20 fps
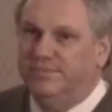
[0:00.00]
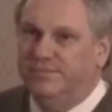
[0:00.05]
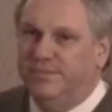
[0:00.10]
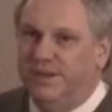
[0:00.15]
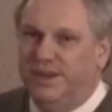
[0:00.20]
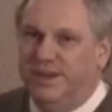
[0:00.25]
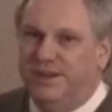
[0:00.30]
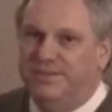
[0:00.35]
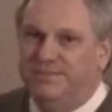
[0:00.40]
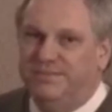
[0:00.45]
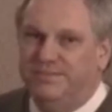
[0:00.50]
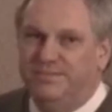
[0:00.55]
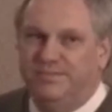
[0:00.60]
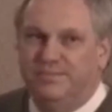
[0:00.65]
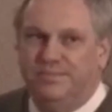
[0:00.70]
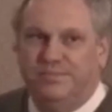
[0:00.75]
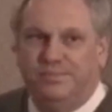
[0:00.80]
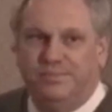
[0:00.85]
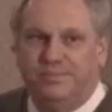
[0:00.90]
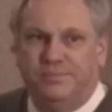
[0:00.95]
marketing. Yeah.
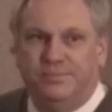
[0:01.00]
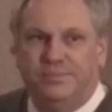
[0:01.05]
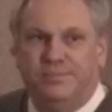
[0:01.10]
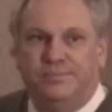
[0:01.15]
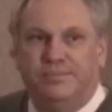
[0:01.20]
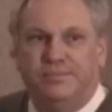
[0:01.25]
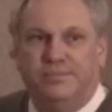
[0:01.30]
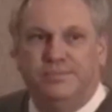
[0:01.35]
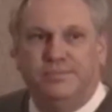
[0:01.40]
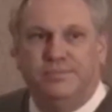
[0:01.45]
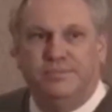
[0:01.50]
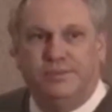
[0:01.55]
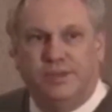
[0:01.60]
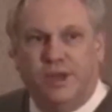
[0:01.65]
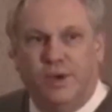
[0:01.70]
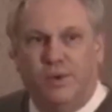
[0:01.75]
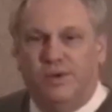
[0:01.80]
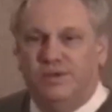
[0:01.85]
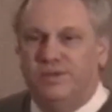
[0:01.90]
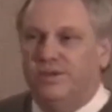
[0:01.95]

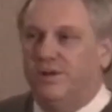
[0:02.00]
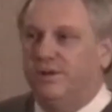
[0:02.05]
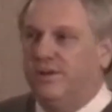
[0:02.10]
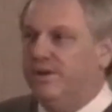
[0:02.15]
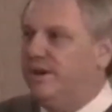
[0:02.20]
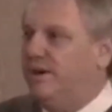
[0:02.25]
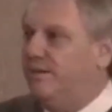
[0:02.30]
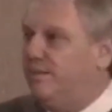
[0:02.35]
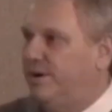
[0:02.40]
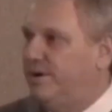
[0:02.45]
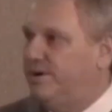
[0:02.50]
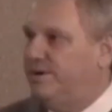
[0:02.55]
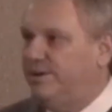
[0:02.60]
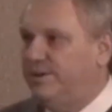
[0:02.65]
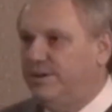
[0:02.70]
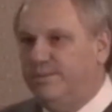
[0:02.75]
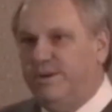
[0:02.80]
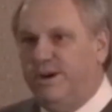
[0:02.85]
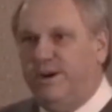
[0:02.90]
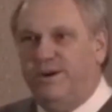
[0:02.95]
So we'll show the commercial
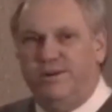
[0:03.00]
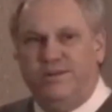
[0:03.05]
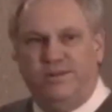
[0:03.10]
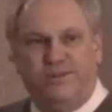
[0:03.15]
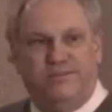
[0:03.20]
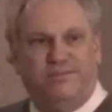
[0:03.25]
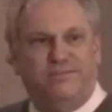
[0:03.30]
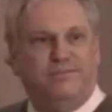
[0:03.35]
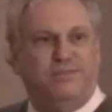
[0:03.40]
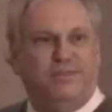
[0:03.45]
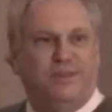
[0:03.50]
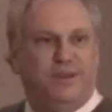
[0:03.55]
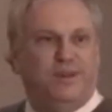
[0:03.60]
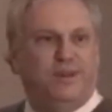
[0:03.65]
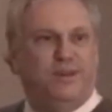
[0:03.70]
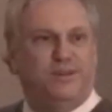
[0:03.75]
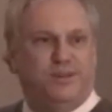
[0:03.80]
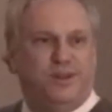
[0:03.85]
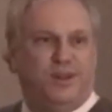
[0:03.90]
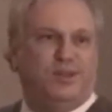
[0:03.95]
tomorrow and get
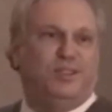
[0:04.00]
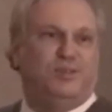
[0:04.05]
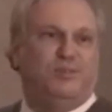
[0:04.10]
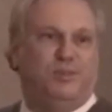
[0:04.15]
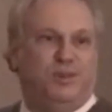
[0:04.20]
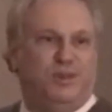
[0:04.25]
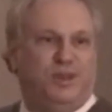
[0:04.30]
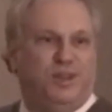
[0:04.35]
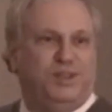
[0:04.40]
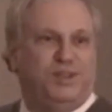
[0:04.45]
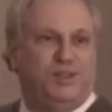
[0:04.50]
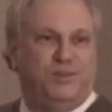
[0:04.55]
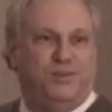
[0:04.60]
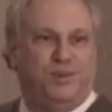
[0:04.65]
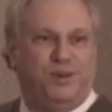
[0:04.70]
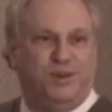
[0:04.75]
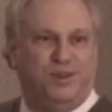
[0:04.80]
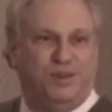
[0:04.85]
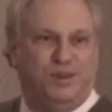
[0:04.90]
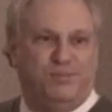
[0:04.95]
his expertise and
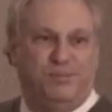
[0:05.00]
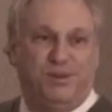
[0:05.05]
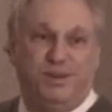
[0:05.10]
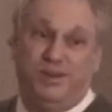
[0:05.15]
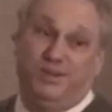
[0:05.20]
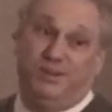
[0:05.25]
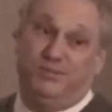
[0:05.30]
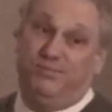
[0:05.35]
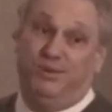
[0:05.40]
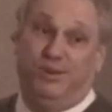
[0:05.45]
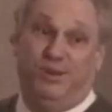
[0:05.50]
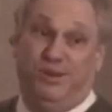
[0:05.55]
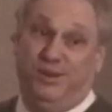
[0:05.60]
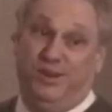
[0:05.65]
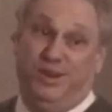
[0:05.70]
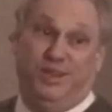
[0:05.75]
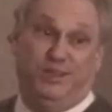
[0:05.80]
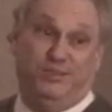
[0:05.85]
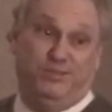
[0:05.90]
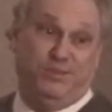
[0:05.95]
where it should be. It's pretty good
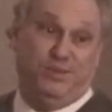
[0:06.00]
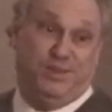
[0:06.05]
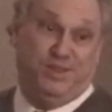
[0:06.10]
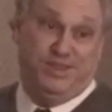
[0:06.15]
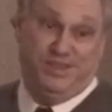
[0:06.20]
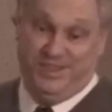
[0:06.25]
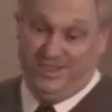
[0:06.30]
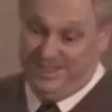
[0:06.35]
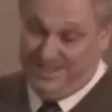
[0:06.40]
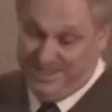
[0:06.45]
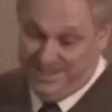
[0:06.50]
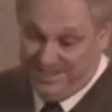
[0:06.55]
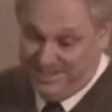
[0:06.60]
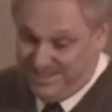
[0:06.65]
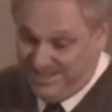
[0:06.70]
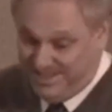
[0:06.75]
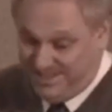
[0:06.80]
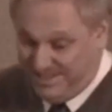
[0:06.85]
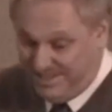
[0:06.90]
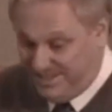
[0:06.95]
expertise.
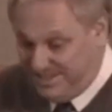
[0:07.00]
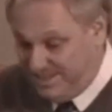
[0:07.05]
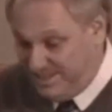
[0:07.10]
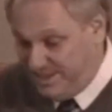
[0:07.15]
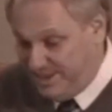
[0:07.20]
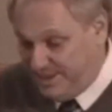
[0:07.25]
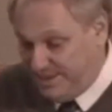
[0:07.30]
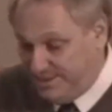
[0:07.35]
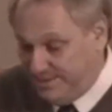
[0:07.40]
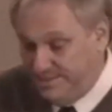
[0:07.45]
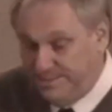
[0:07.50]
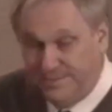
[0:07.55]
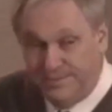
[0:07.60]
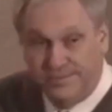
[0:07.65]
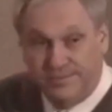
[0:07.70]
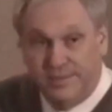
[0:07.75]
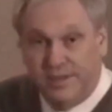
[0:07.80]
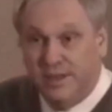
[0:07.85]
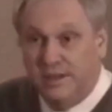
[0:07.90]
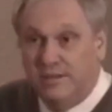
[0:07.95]
So,
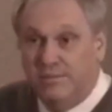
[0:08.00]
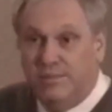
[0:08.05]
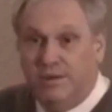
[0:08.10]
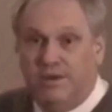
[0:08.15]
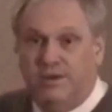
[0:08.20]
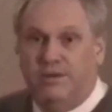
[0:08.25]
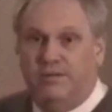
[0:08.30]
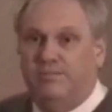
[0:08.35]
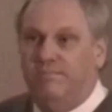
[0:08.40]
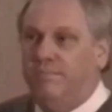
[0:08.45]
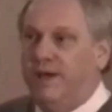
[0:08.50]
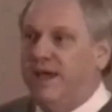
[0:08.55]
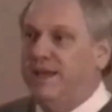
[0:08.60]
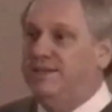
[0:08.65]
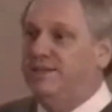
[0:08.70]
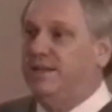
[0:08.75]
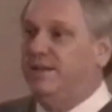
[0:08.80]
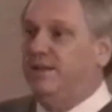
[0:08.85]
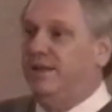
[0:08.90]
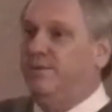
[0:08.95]
but
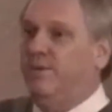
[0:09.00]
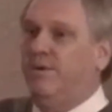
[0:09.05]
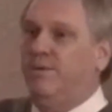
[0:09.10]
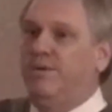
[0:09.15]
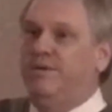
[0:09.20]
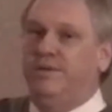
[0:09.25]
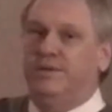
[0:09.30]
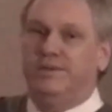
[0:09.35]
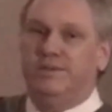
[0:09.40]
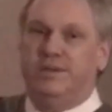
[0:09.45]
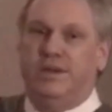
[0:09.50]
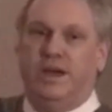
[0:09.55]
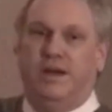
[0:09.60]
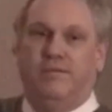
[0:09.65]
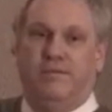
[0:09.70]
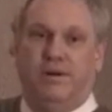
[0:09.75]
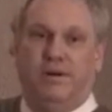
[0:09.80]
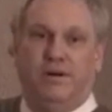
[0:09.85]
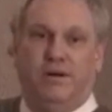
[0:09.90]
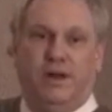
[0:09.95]
basically what we
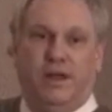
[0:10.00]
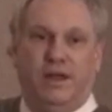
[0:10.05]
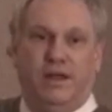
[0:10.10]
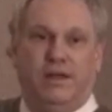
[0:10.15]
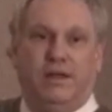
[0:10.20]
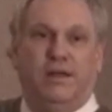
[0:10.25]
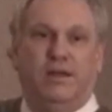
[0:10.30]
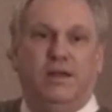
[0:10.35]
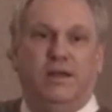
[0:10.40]
discovered, like,